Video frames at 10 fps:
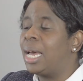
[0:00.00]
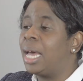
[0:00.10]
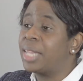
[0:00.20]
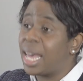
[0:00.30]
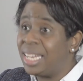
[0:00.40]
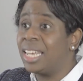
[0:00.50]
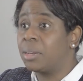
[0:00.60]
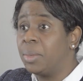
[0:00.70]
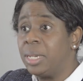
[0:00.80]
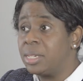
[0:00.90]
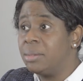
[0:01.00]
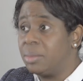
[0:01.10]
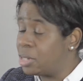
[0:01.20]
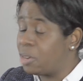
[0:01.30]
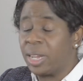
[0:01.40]
and that led me
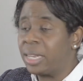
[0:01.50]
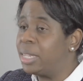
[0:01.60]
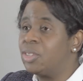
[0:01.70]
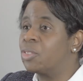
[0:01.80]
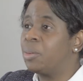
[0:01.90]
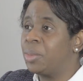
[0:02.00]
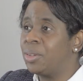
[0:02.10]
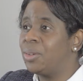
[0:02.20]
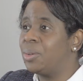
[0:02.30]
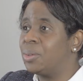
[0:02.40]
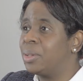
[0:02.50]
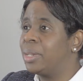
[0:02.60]
directly into criminal law.